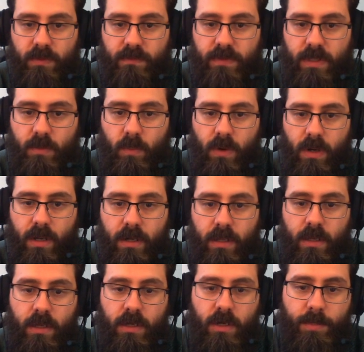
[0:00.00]
thing you want.
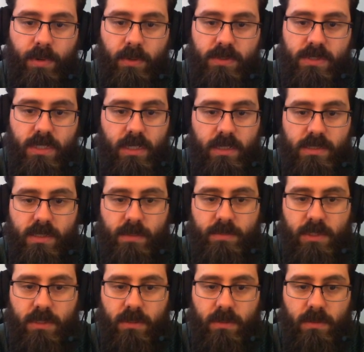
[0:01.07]
You're posting, it's up
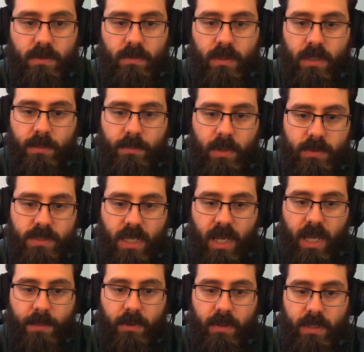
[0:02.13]
to you. Post
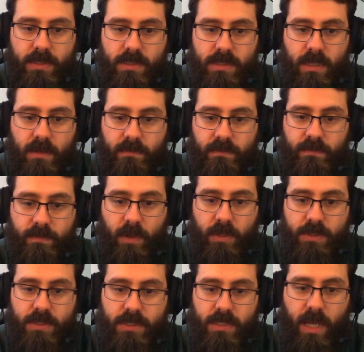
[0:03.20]
cap, all that stuff,
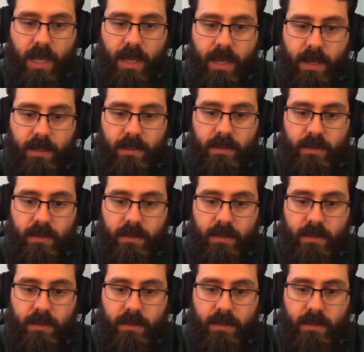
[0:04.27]
partial stack,